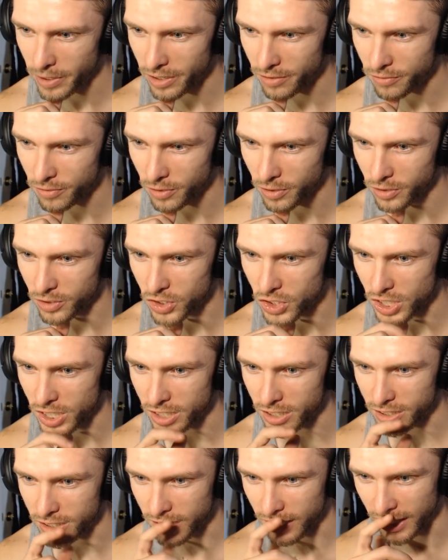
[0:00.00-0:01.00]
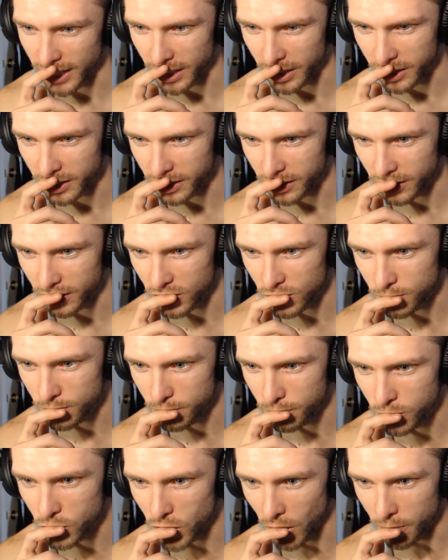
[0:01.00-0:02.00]
I'm waiting for Chica to like
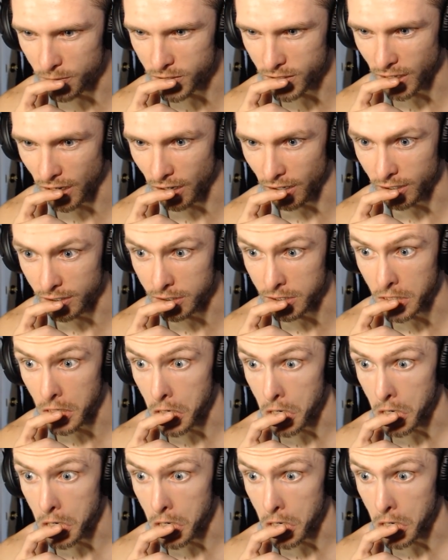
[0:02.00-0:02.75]
jump scare.